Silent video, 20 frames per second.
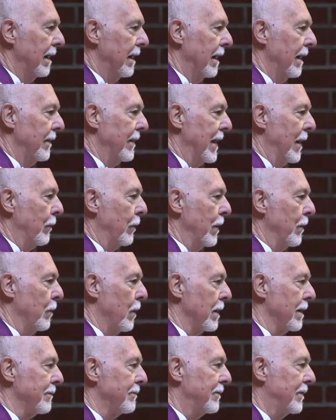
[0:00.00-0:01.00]
that we want
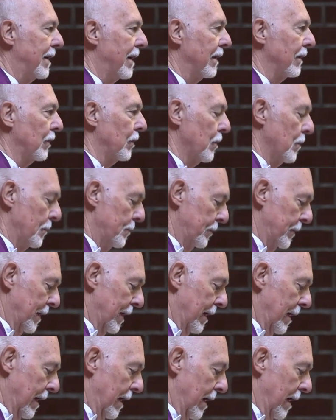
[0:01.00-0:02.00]
to follow,
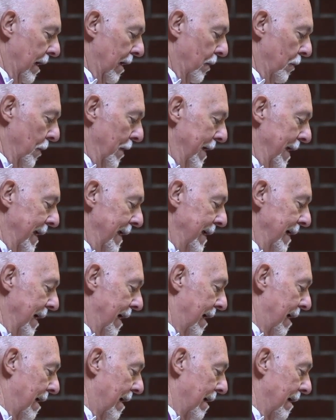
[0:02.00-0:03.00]
we
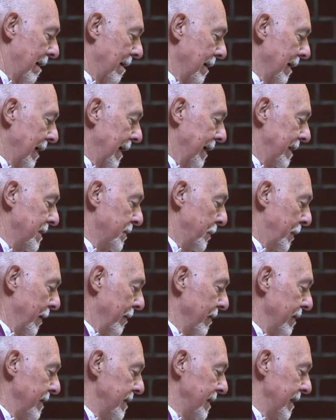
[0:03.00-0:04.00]
are
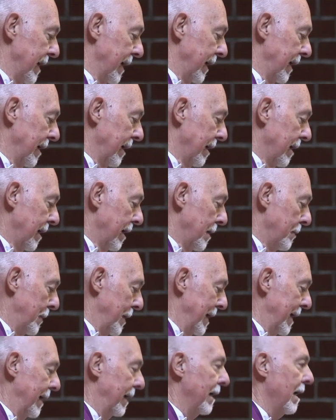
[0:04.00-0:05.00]
experiencing
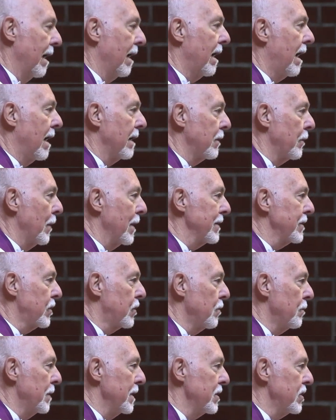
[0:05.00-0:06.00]
being on a rescue
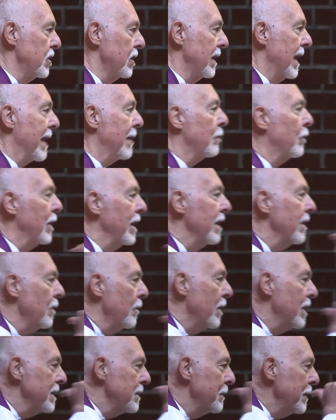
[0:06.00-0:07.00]
mission, and we're the
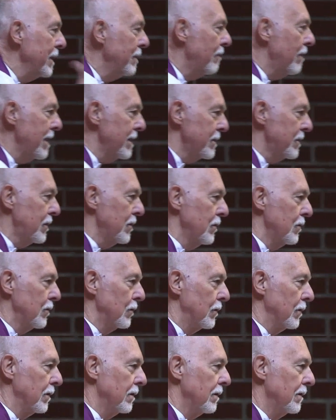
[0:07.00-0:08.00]
ones being
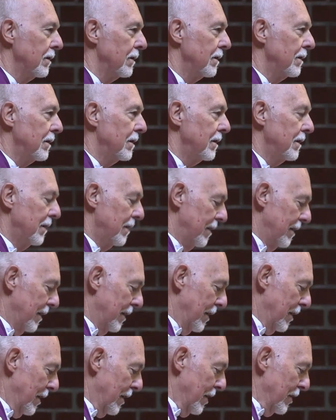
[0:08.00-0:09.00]
rescued.
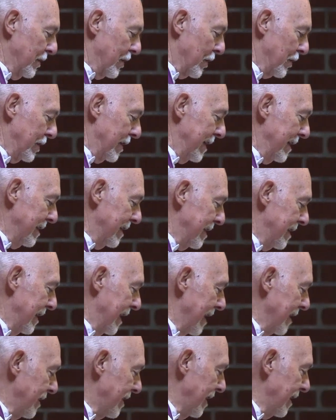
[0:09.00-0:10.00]
So Jesus
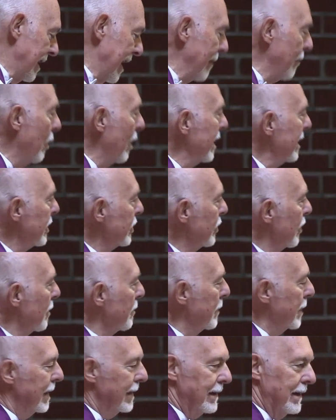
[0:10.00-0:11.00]
says today, what is your
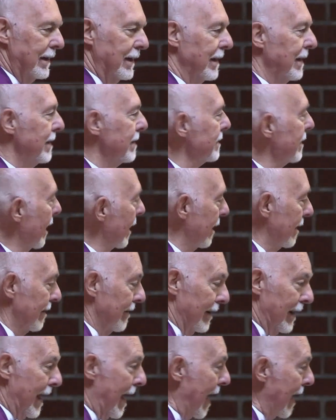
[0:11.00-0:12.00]
opinion? And he's not
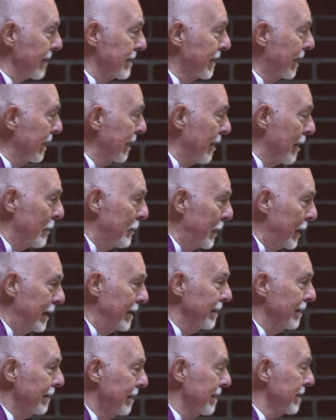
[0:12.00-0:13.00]
really asking their
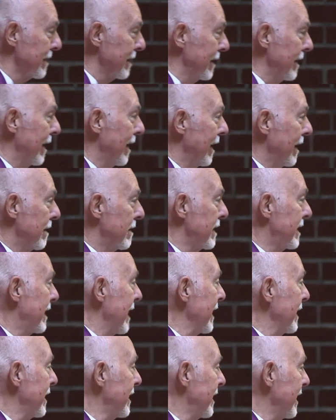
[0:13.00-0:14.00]
opinion because he
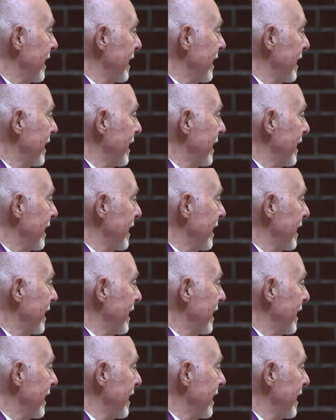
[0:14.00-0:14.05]
states the